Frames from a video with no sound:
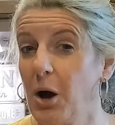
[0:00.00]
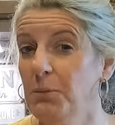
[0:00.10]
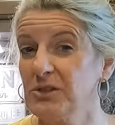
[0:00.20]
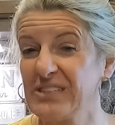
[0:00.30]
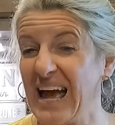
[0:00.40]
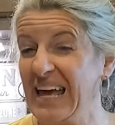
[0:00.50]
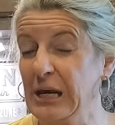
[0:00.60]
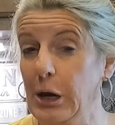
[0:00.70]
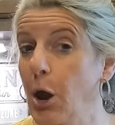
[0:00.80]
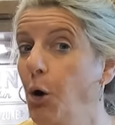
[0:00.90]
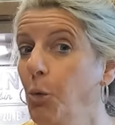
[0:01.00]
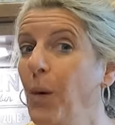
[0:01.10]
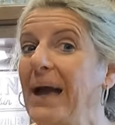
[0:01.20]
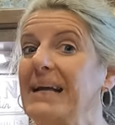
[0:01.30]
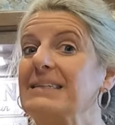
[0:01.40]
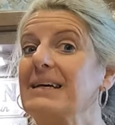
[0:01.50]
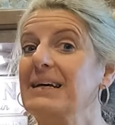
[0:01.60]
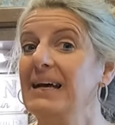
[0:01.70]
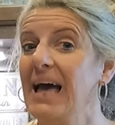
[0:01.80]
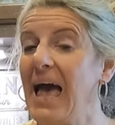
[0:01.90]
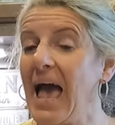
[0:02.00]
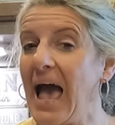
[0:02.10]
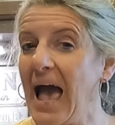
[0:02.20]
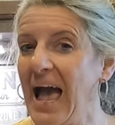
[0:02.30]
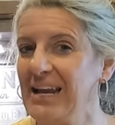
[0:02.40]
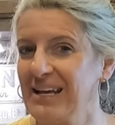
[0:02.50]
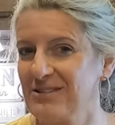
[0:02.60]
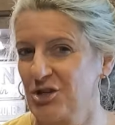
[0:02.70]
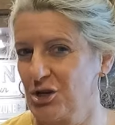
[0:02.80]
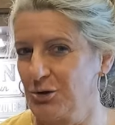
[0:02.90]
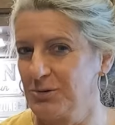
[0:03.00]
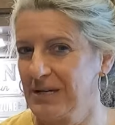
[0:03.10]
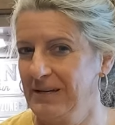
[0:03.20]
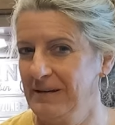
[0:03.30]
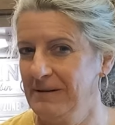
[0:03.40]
You almost add no weight and it's cute.